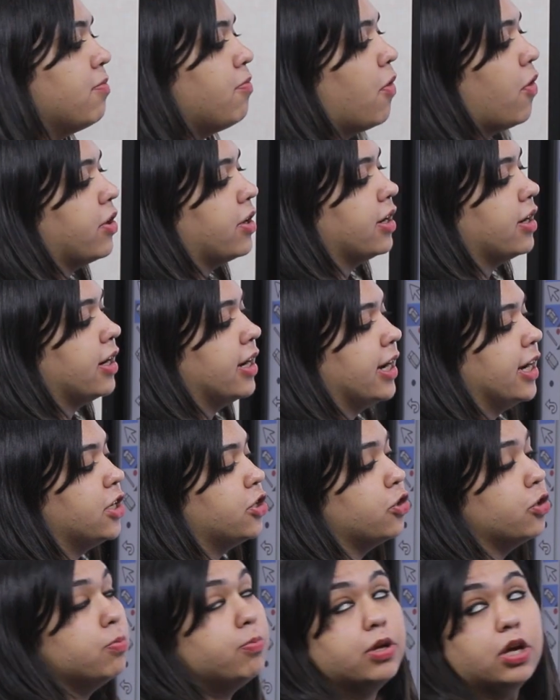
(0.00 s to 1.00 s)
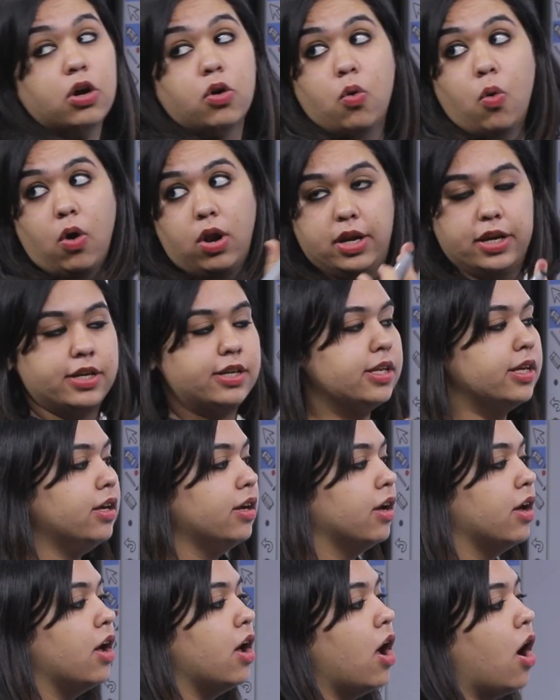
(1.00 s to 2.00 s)
important. It could be a quality
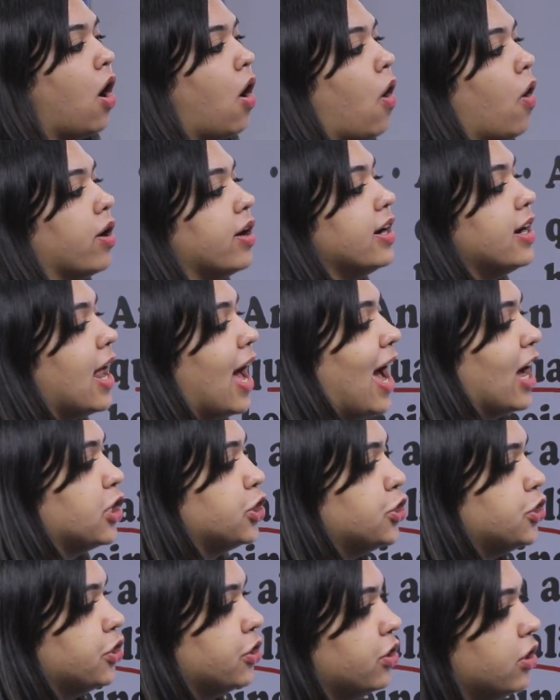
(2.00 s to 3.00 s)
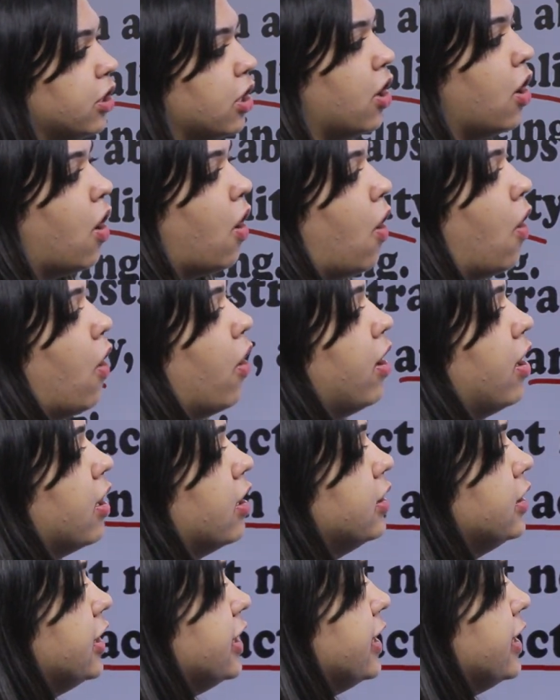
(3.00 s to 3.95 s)
or an action or a